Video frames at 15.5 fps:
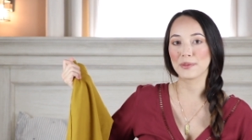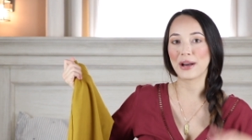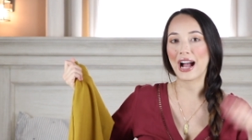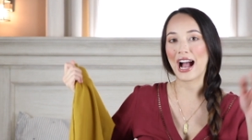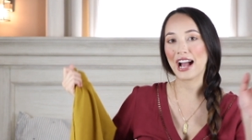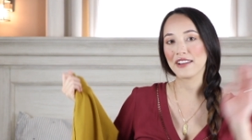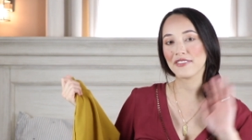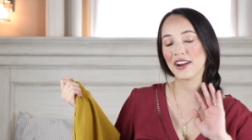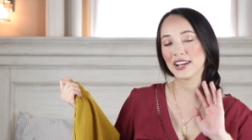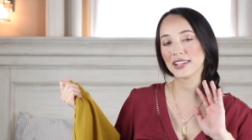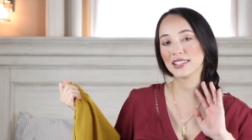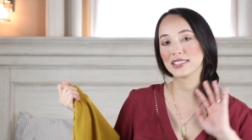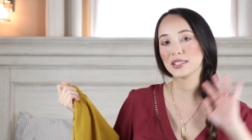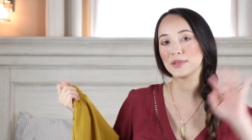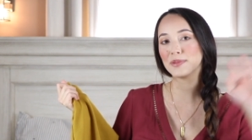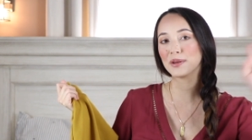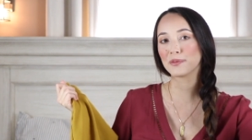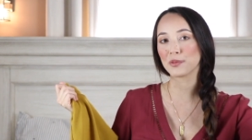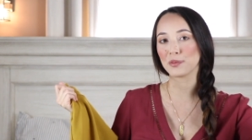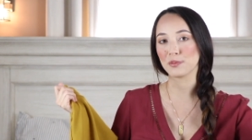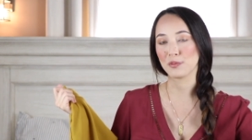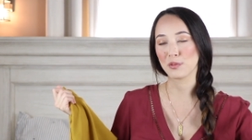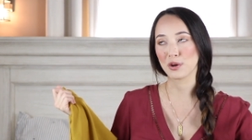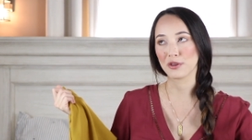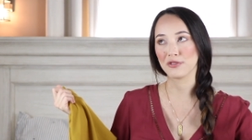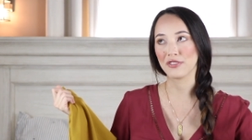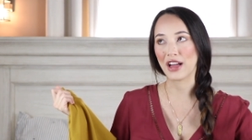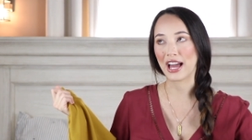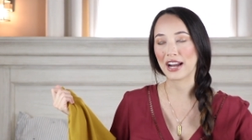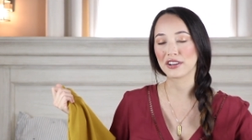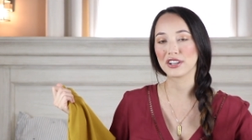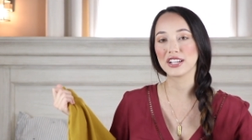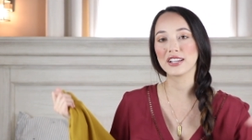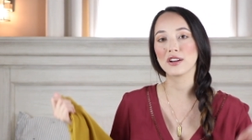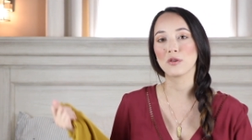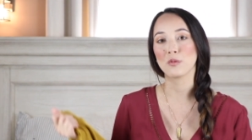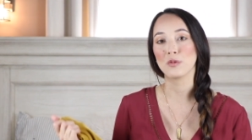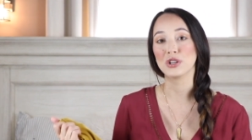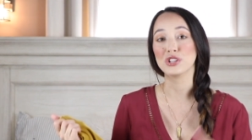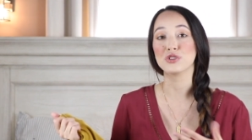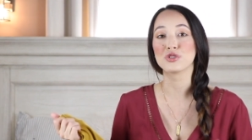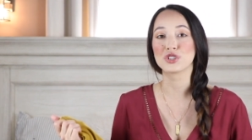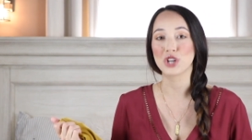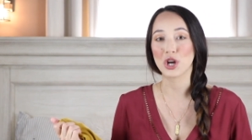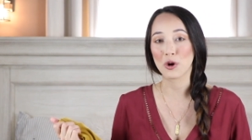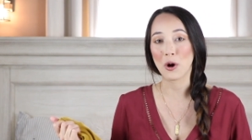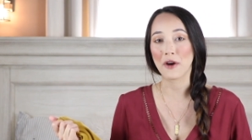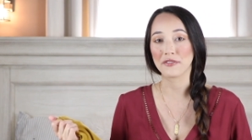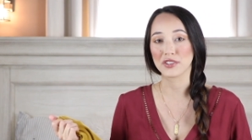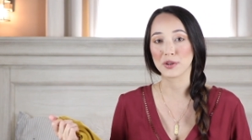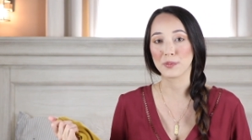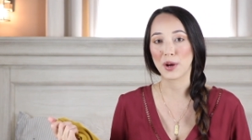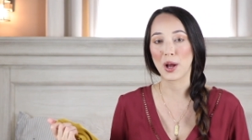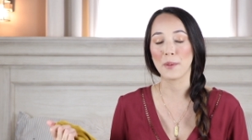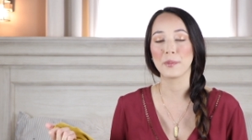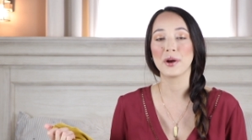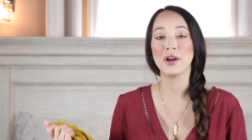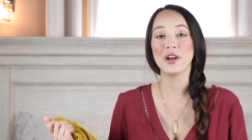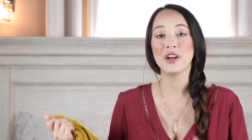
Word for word: but I find it to be more flattering when you show off your bump